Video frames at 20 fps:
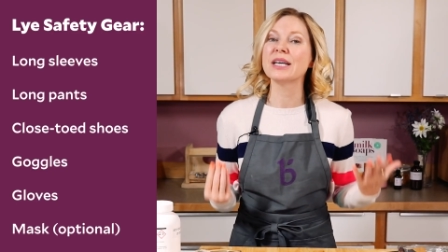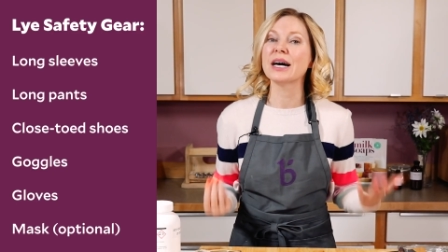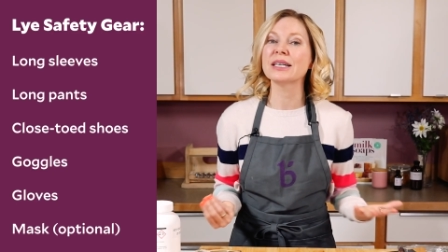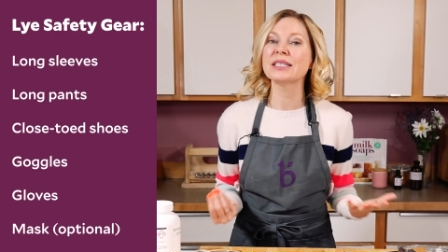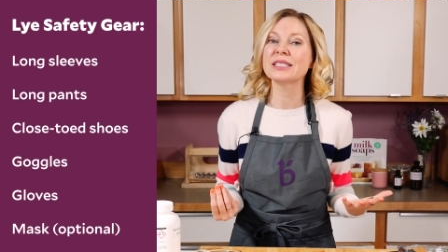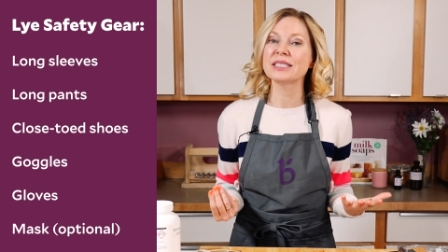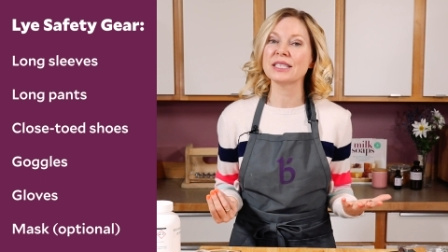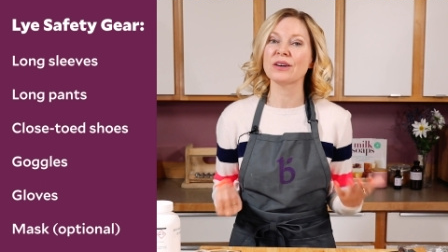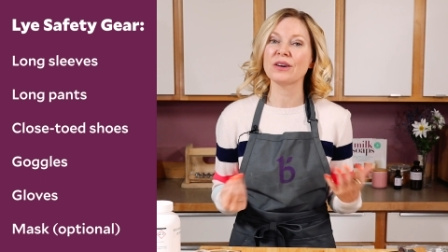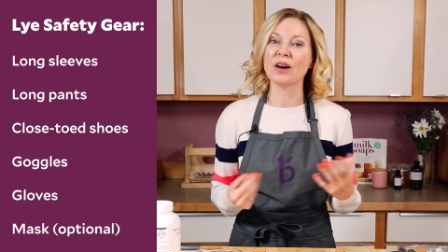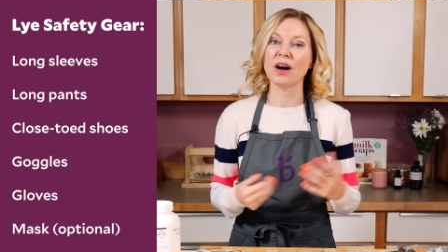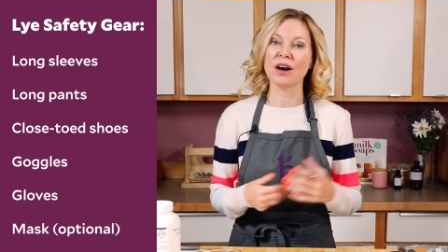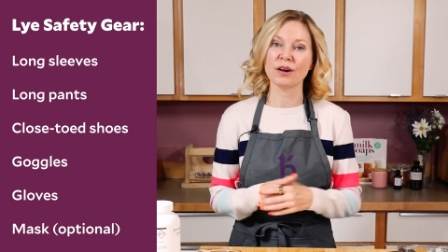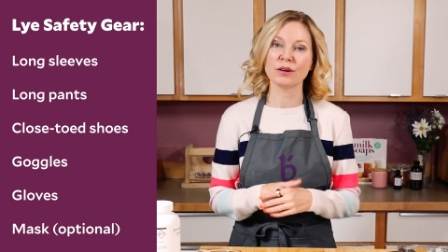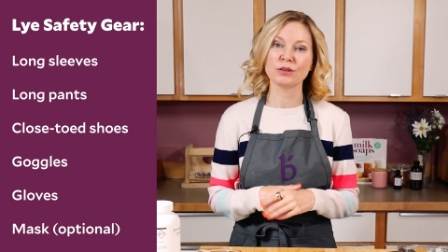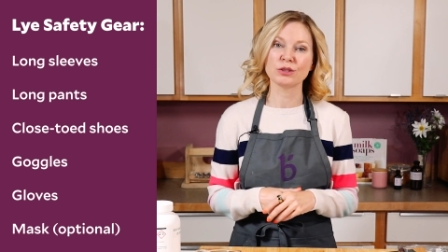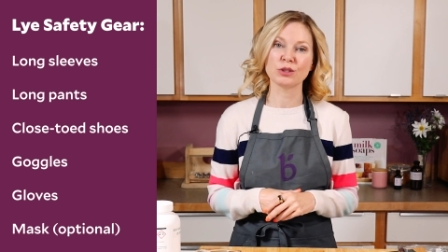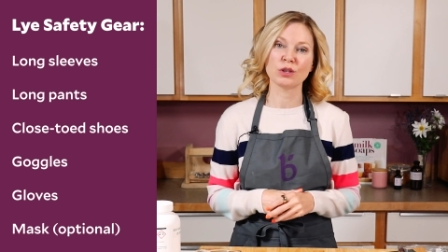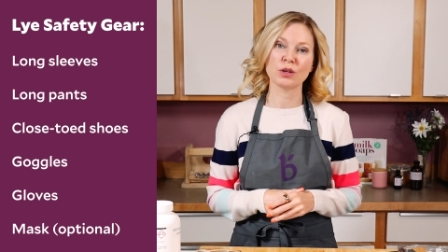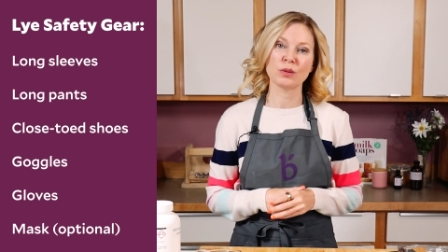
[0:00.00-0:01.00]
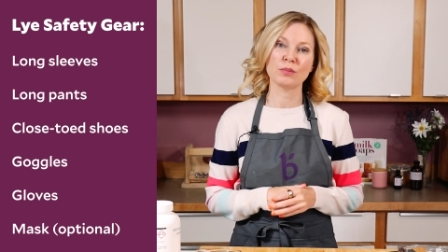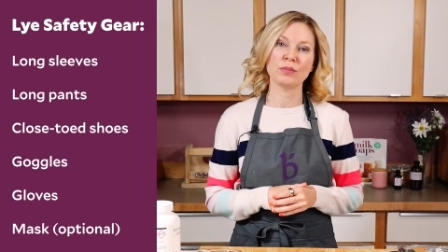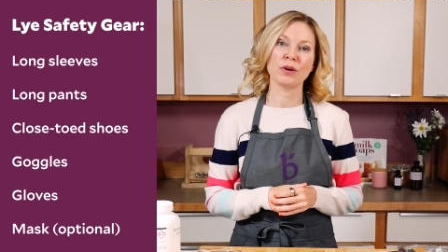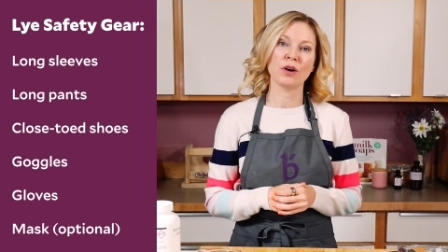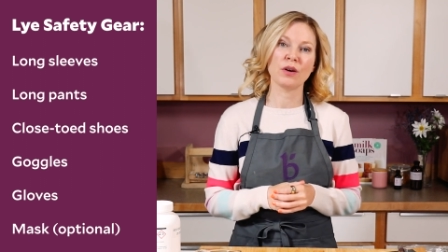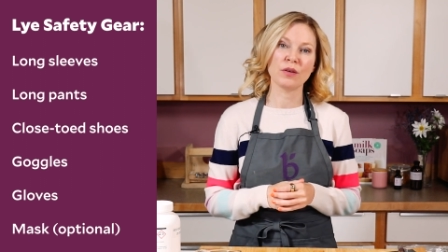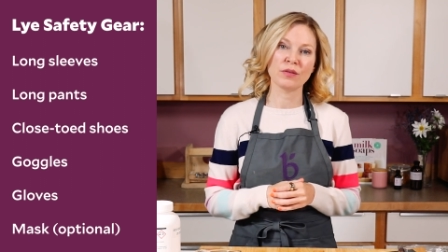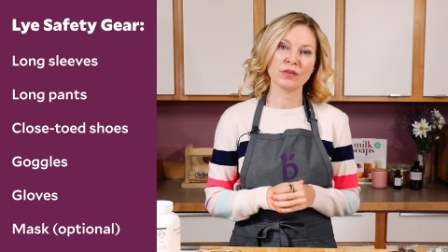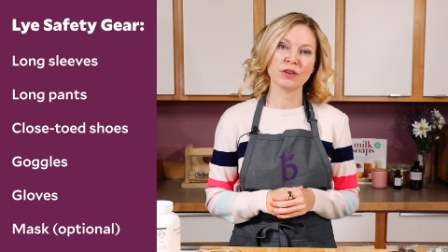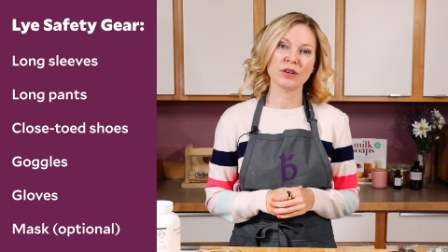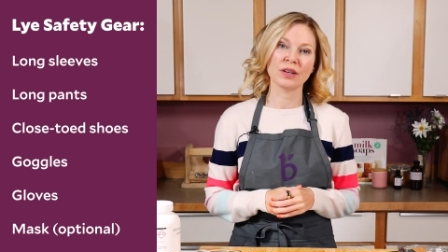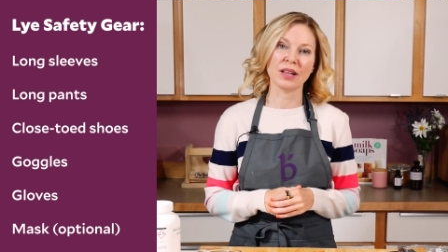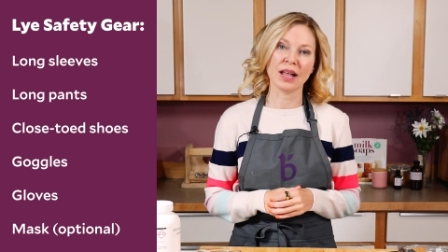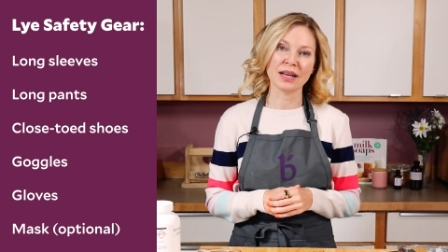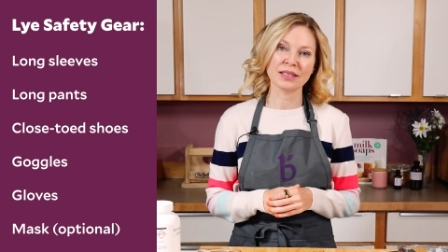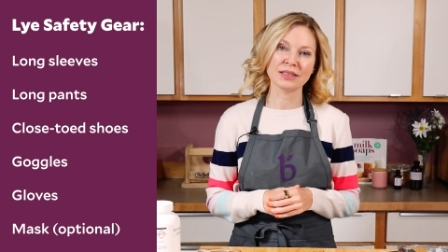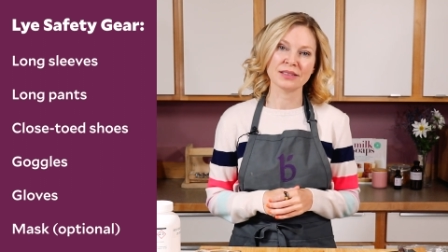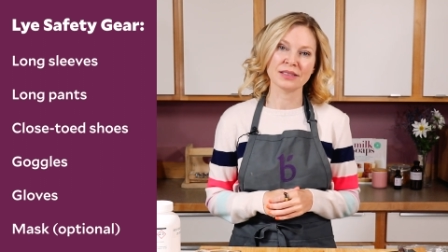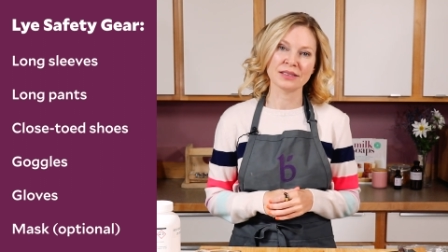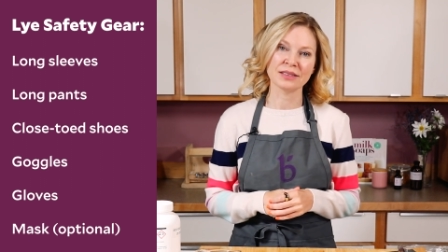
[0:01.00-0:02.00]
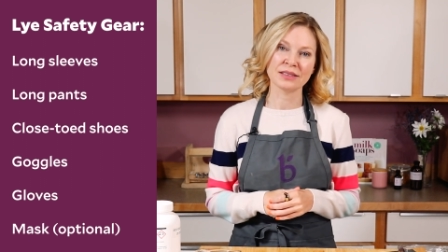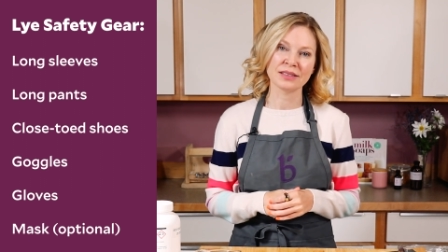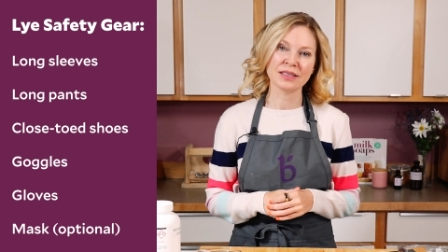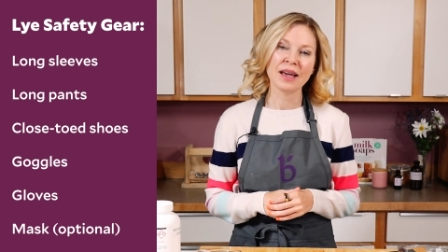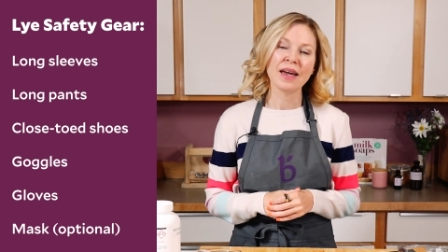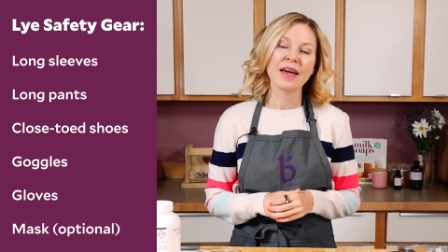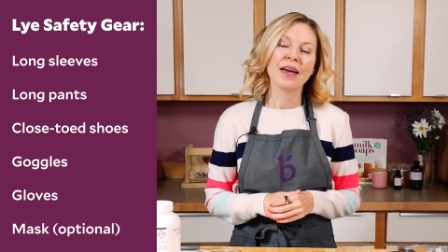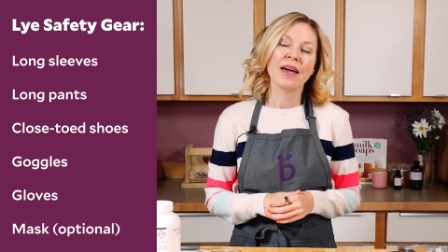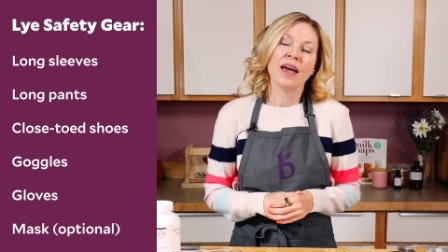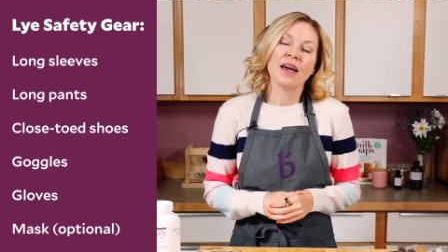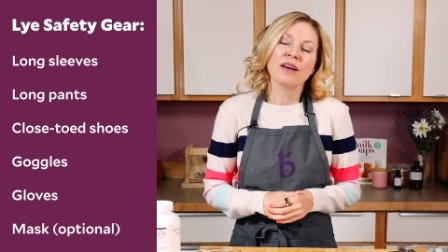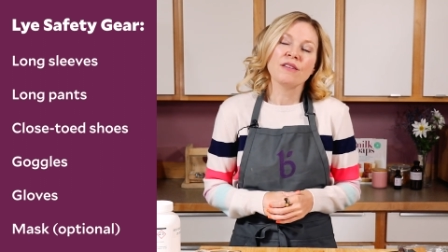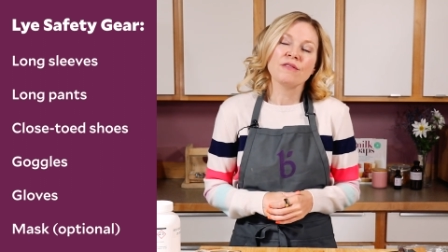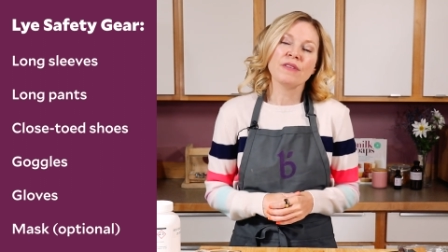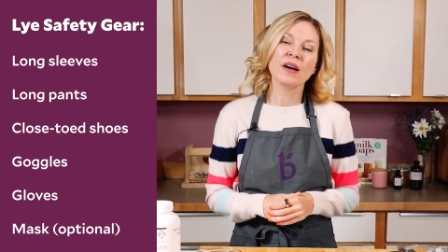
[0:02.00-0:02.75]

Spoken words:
does sell goggles you can put over your glasses. And